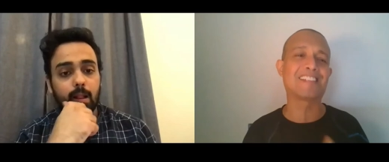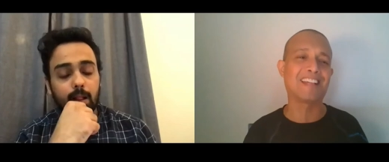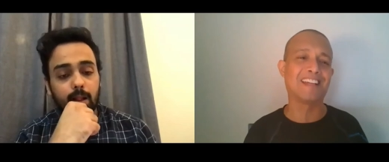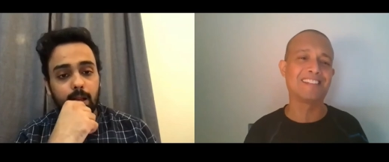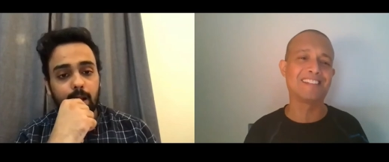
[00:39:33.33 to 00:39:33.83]

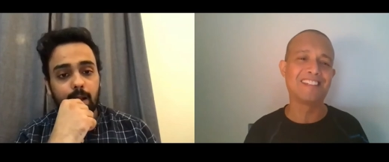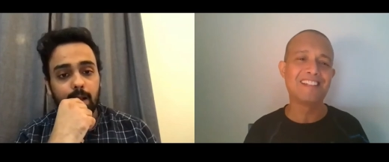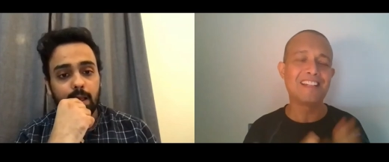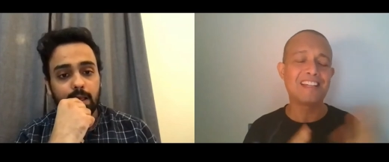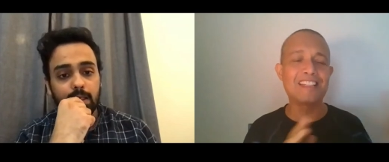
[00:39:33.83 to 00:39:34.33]
Speaker 1: again.
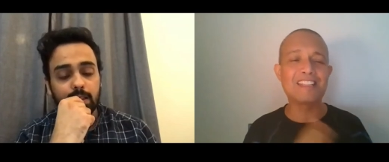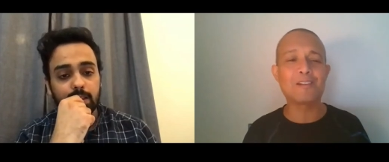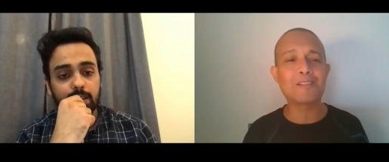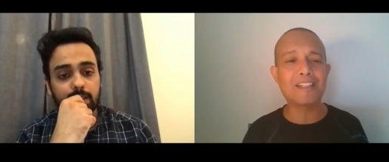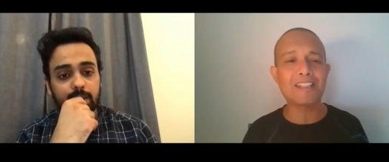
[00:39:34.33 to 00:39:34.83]
In the
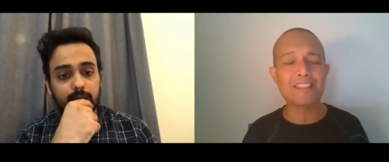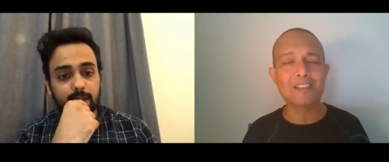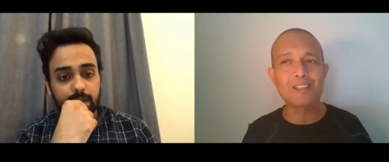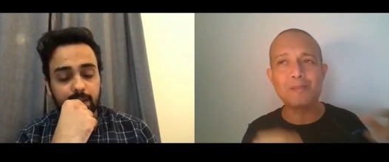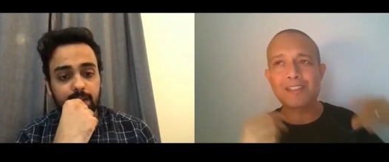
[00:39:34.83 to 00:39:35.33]
old days, it
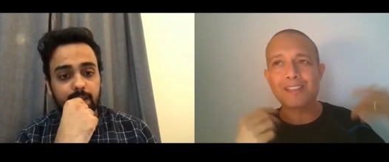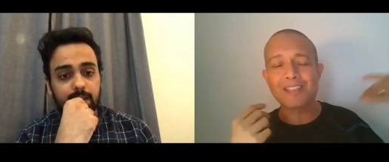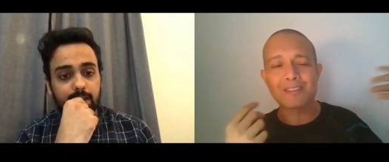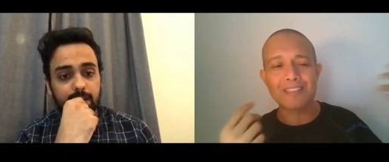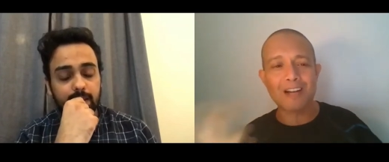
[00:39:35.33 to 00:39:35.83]
was because
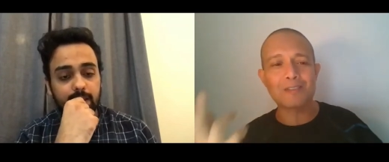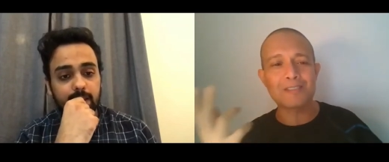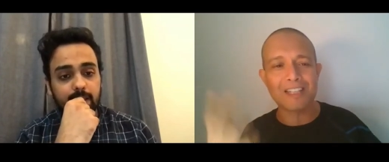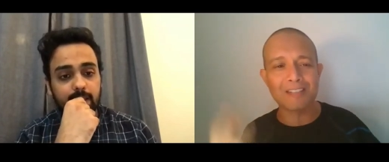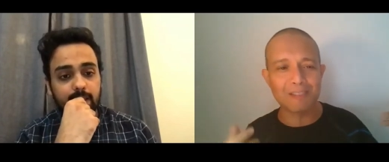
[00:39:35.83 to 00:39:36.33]
I was
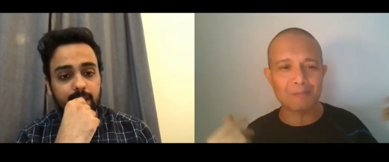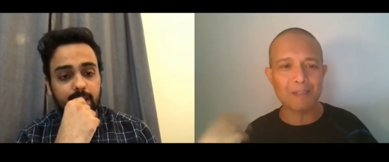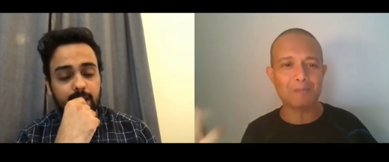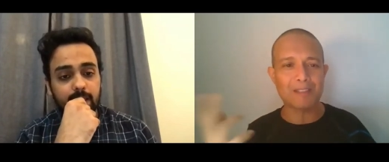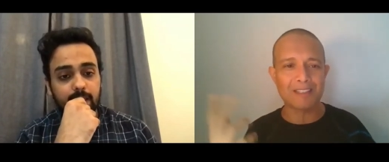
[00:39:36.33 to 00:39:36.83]
out there with
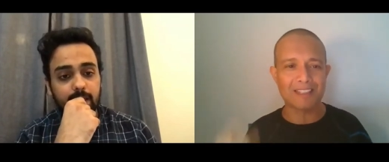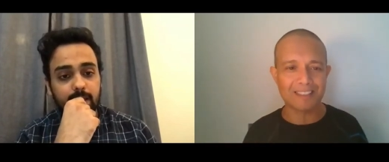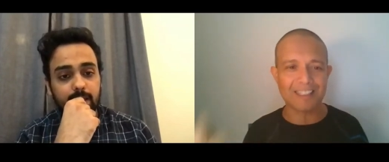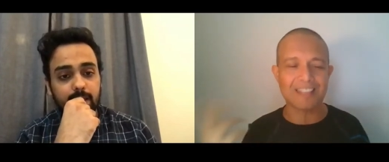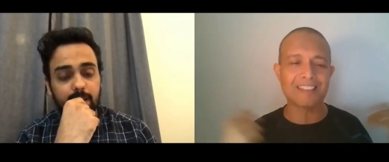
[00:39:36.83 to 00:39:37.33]
people and
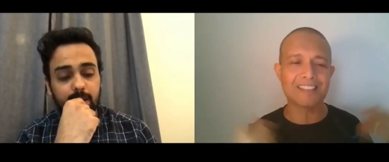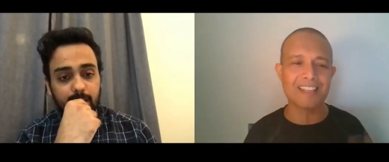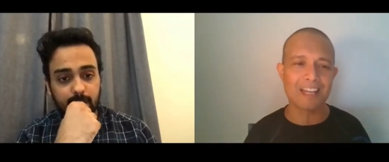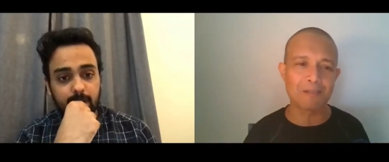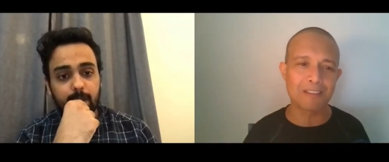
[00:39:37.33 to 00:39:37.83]
excited
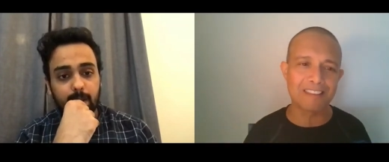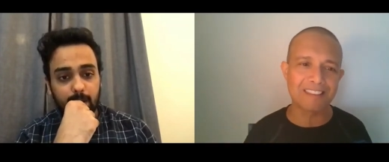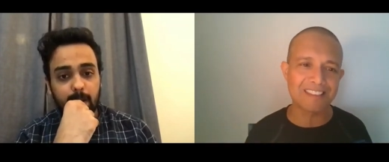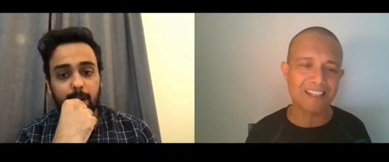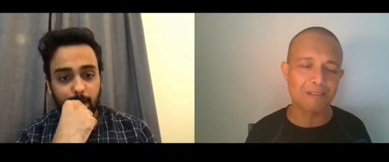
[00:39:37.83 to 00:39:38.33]
that I
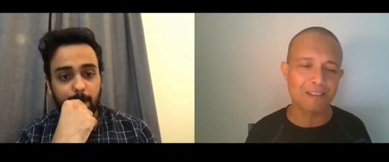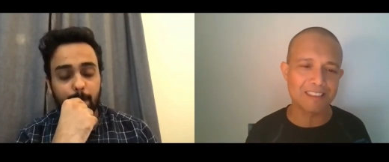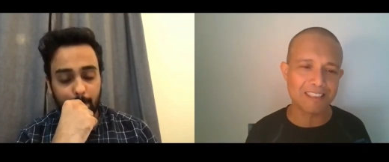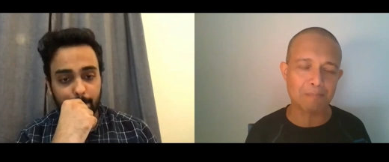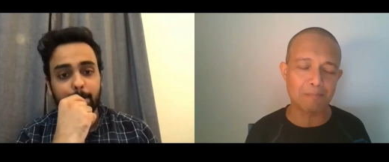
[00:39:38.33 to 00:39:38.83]
would I would
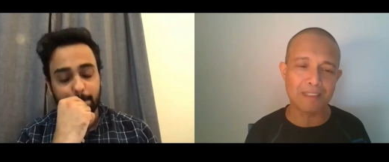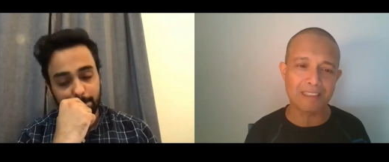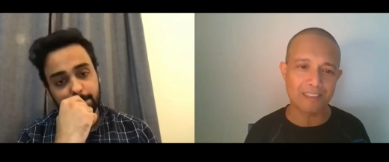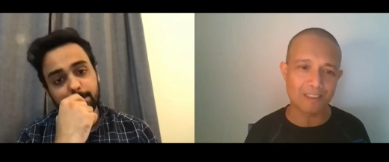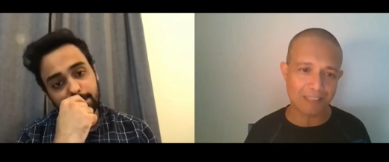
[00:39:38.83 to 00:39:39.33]
skip
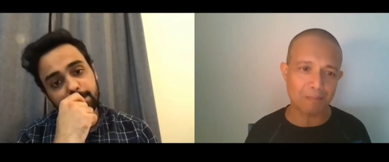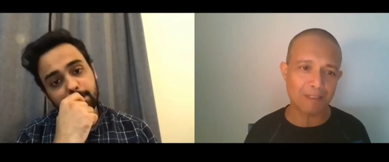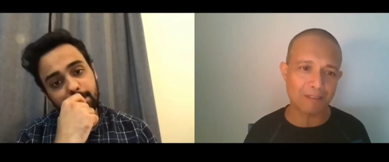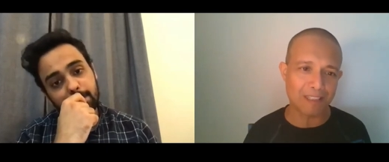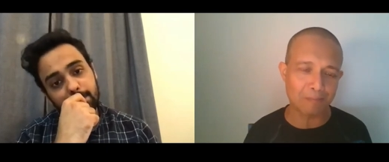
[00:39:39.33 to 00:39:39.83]
meals or
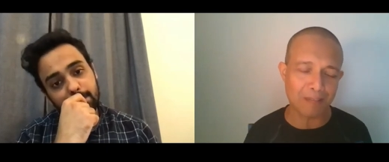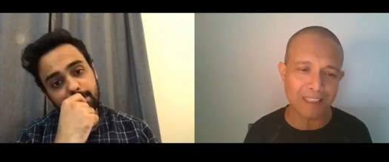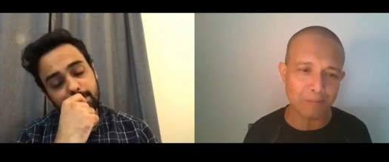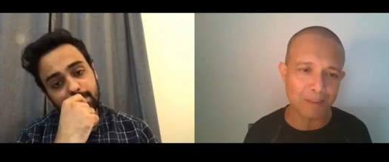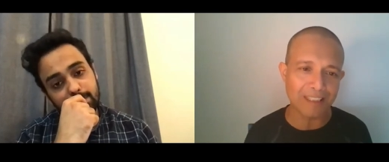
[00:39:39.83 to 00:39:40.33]
somebody would
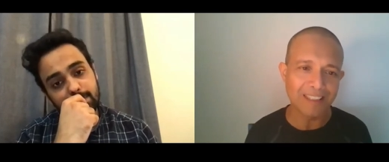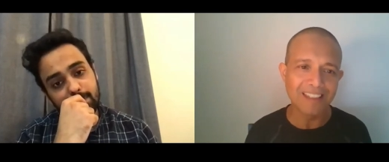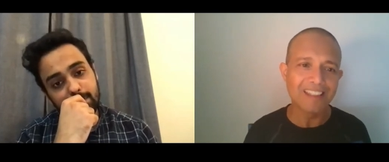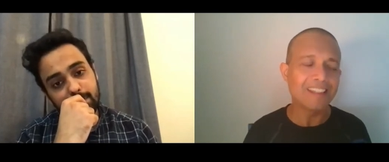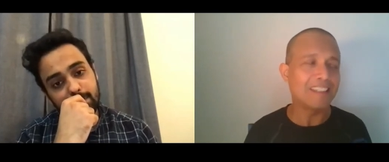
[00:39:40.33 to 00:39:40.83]
remind me.
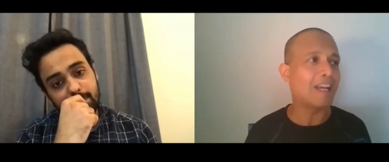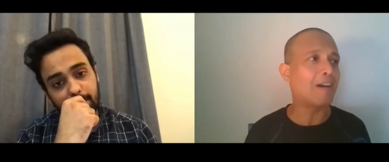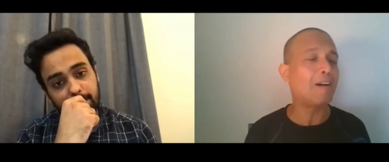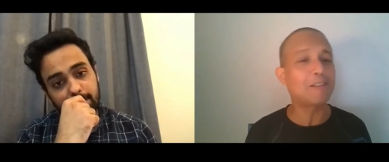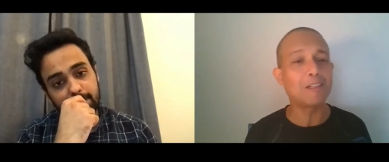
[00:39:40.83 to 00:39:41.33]
Now
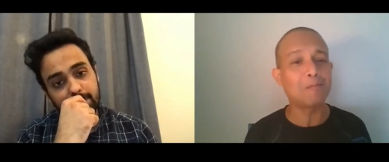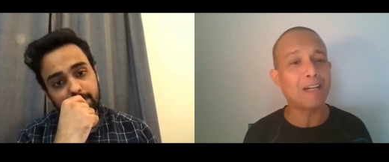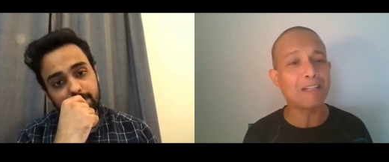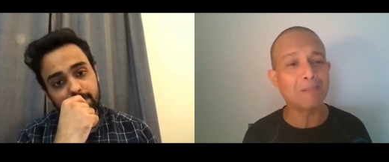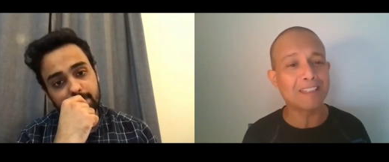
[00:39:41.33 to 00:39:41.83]
I have to
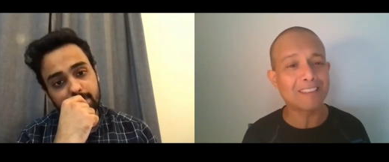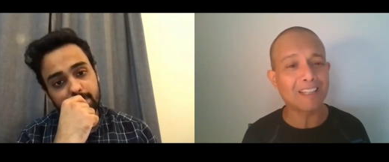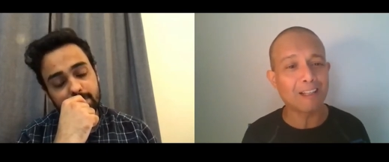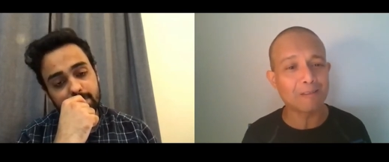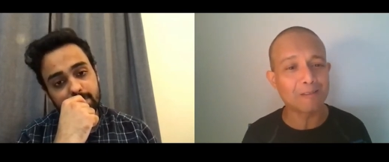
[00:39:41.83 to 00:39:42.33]
remind
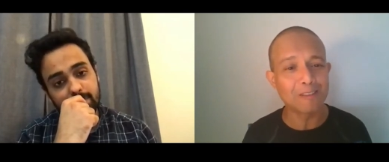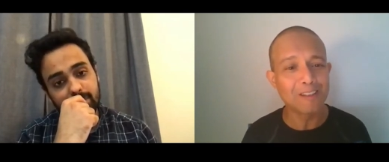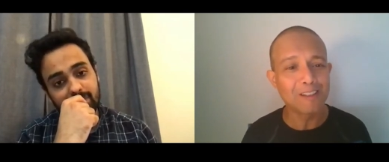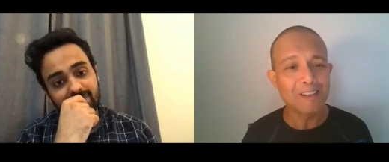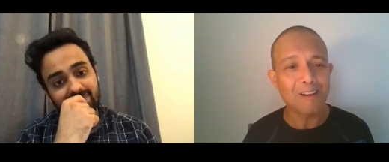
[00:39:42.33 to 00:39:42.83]
myself,
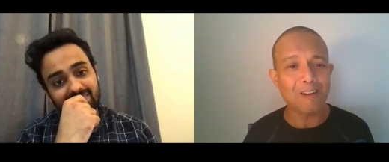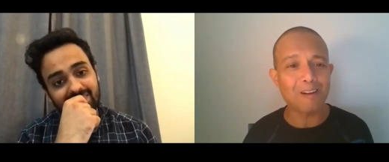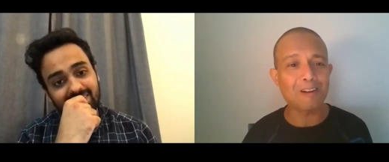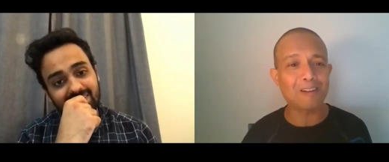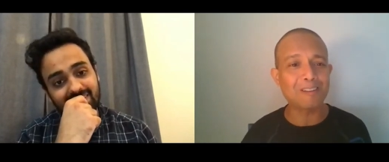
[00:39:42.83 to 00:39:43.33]

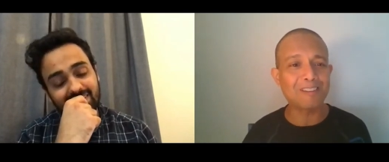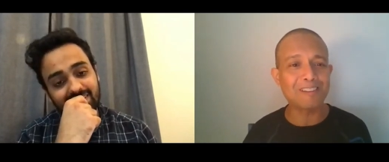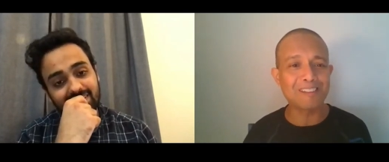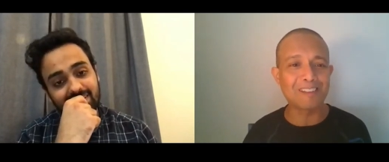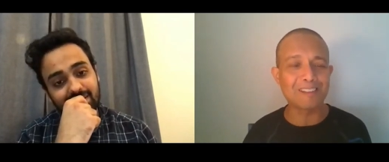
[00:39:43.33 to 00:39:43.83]
or
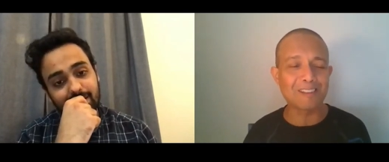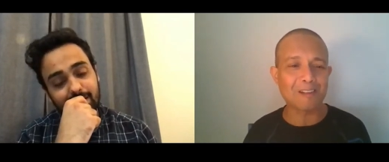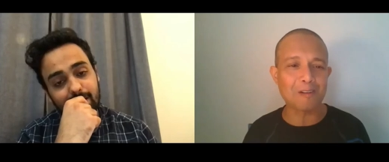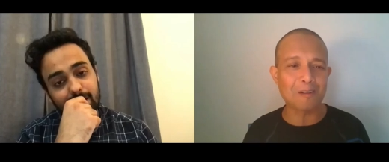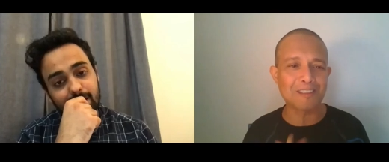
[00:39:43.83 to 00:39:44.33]
you know, the
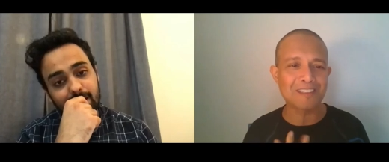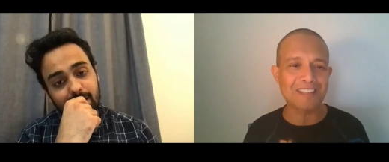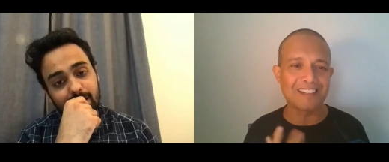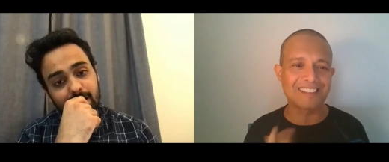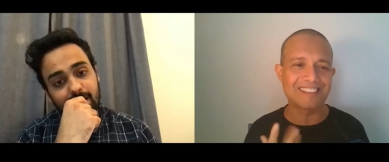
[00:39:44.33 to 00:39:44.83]
crows
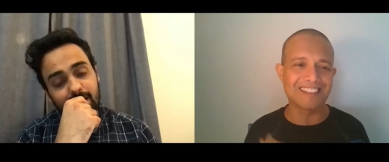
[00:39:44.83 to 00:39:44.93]
start.